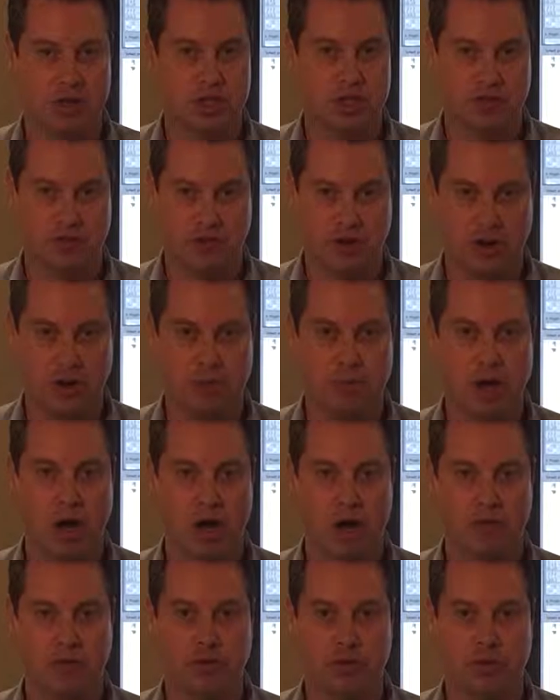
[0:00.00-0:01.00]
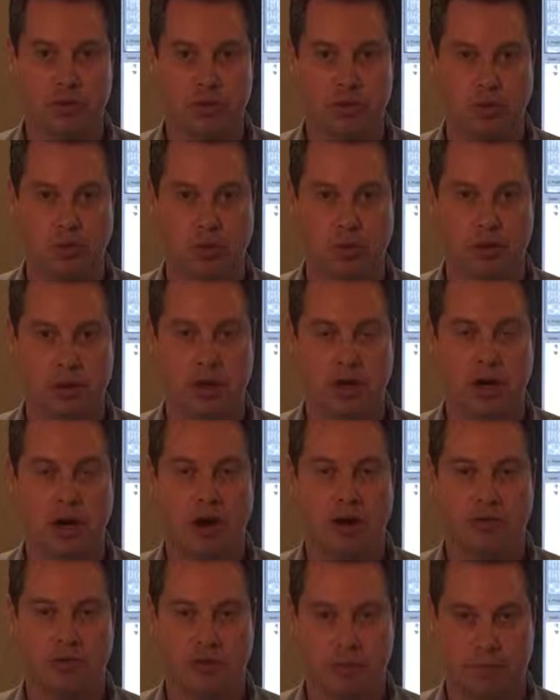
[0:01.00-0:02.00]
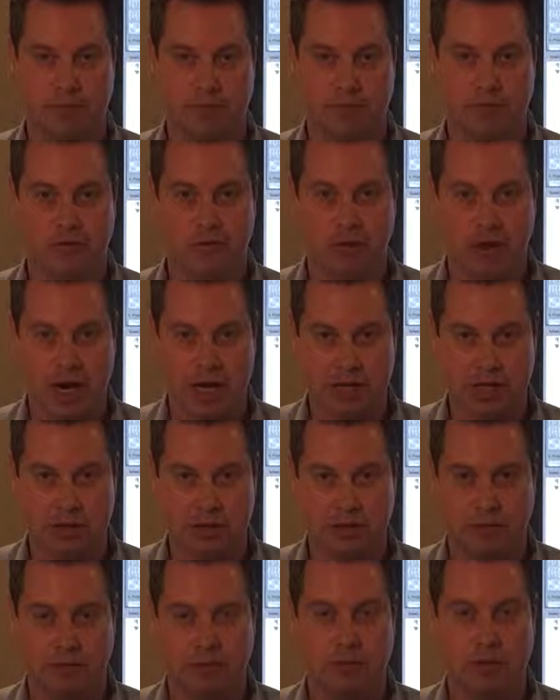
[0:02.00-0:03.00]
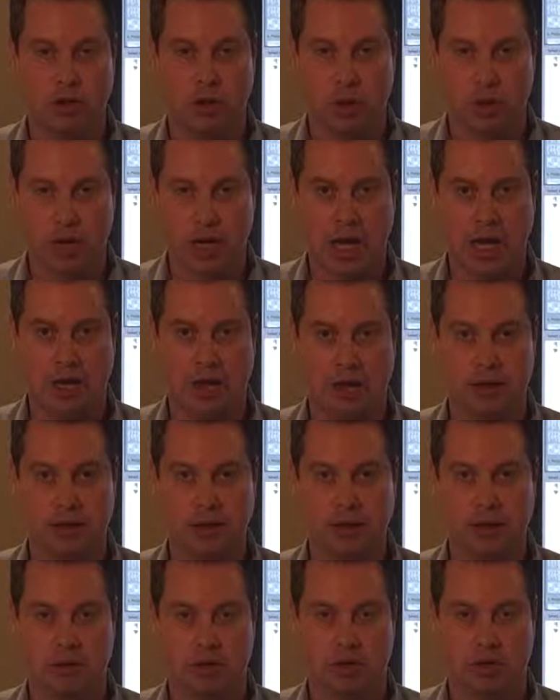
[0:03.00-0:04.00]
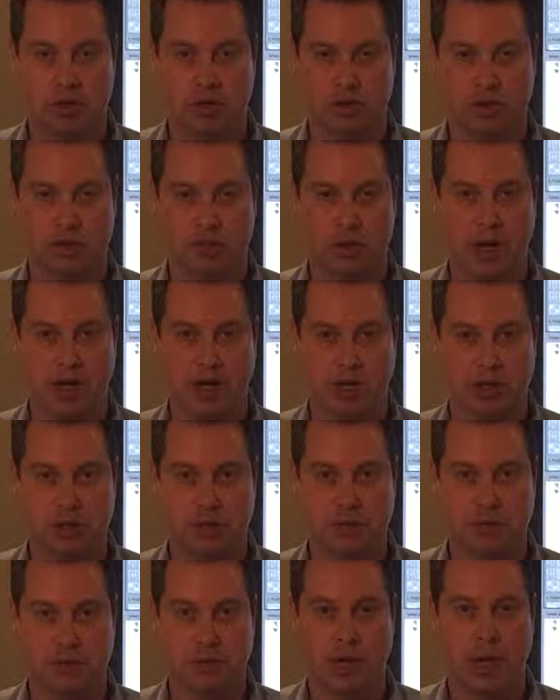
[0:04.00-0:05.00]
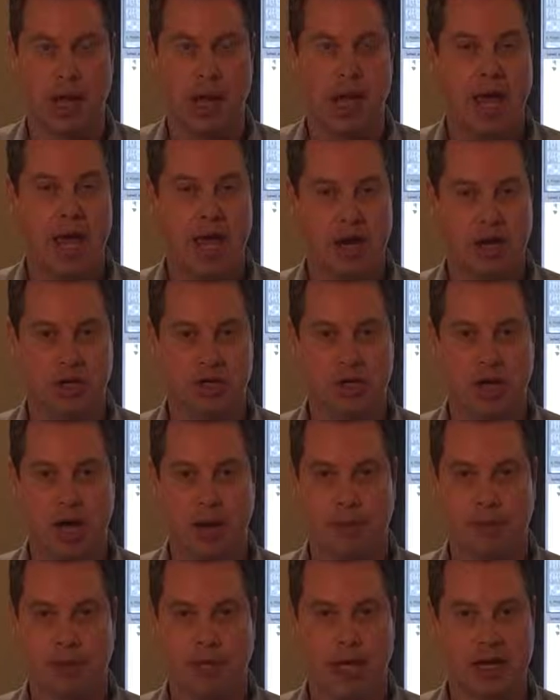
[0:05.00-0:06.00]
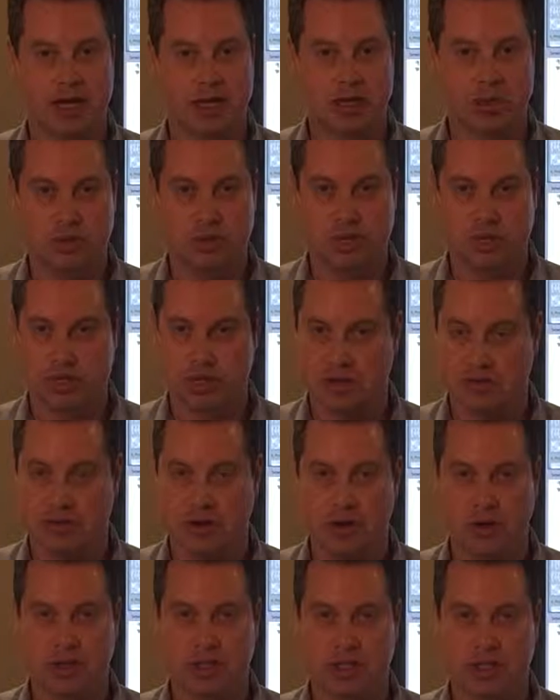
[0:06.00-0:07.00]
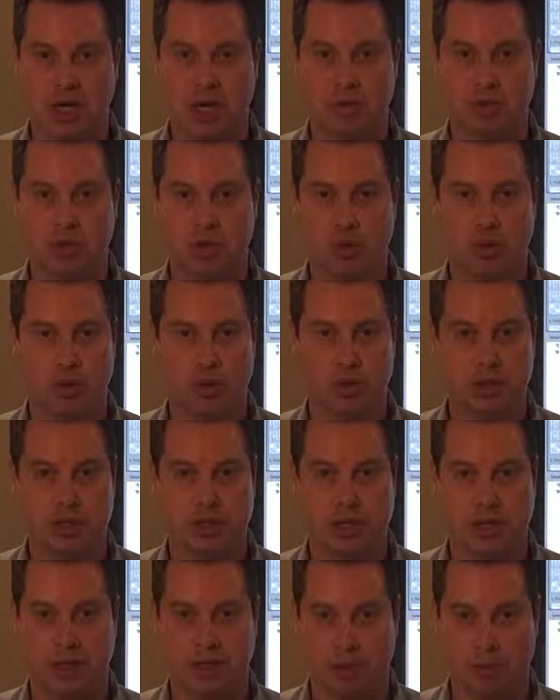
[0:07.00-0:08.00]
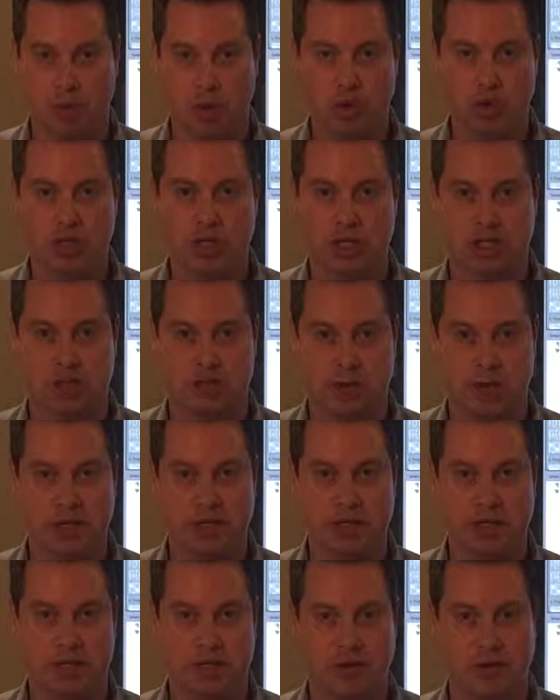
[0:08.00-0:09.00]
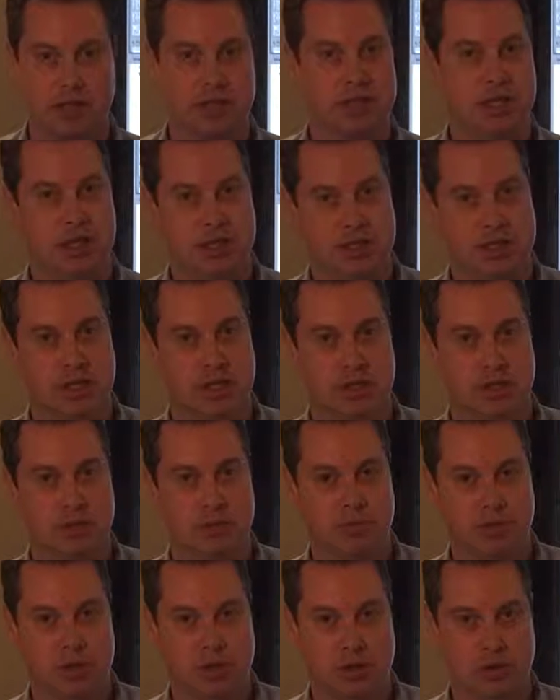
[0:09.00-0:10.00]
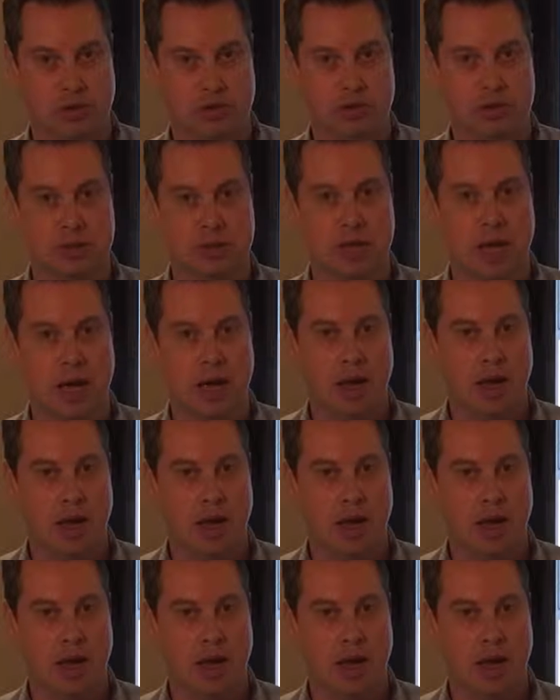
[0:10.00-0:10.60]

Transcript: which is a very powerful tool for actually locating your inspection. And on top of that, it uses the very same tools that the most expensive Insight systems use.